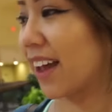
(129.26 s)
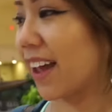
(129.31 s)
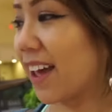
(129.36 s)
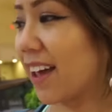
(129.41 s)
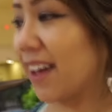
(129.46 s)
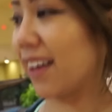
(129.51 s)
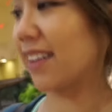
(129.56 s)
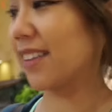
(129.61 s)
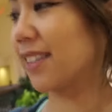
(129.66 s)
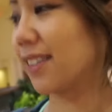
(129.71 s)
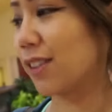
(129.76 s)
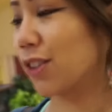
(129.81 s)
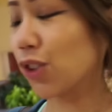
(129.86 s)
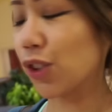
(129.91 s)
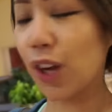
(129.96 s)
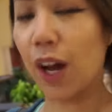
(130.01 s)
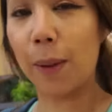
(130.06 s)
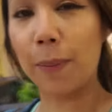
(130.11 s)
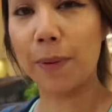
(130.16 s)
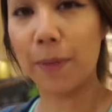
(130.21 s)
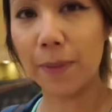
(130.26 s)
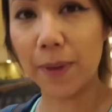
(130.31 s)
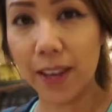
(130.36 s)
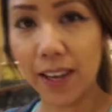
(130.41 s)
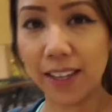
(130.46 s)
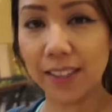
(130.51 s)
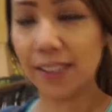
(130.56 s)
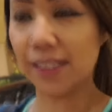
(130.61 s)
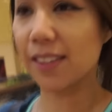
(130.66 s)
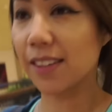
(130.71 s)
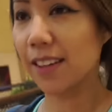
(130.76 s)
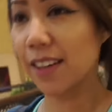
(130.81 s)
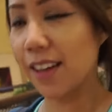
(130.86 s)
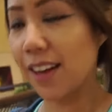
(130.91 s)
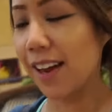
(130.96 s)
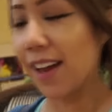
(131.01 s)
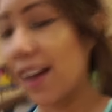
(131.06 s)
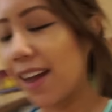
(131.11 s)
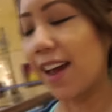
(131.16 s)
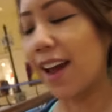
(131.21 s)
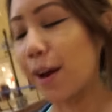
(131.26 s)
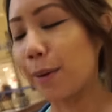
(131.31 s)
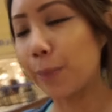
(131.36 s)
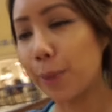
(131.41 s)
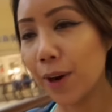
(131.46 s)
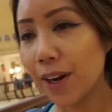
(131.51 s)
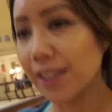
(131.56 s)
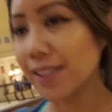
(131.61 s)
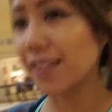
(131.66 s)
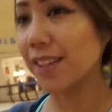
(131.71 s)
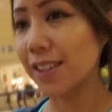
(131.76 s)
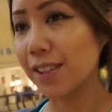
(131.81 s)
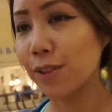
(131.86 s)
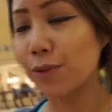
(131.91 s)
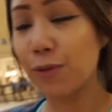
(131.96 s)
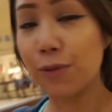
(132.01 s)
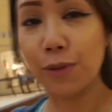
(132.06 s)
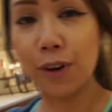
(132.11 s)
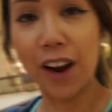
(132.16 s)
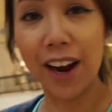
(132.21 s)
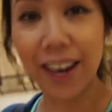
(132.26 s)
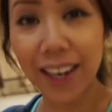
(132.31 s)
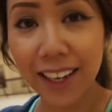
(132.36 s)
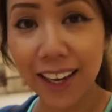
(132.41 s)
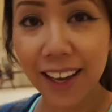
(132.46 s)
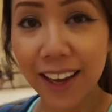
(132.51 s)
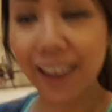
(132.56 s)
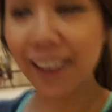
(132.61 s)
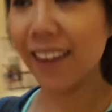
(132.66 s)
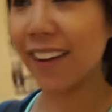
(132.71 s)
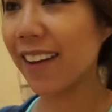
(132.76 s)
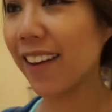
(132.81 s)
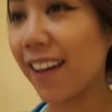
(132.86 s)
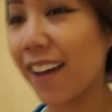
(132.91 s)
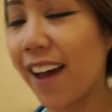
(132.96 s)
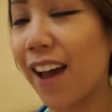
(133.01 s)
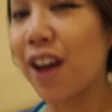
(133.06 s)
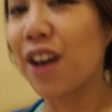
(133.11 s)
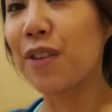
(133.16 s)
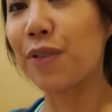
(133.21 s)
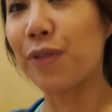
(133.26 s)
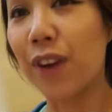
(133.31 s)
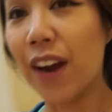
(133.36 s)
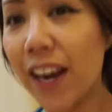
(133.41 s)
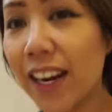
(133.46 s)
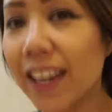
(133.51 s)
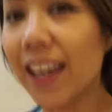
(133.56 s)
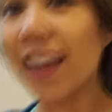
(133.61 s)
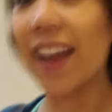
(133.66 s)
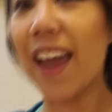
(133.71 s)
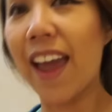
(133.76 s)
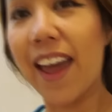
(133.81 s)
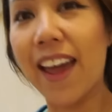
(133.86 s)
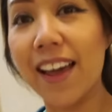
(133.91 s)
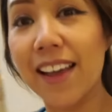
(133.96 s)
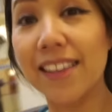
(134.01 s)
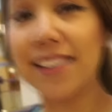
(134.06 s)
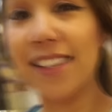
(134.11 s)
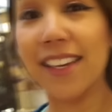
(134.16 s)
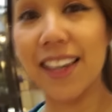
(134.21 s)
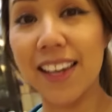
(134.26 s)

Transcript: and shop a bit. And plus it's Friday, Friday and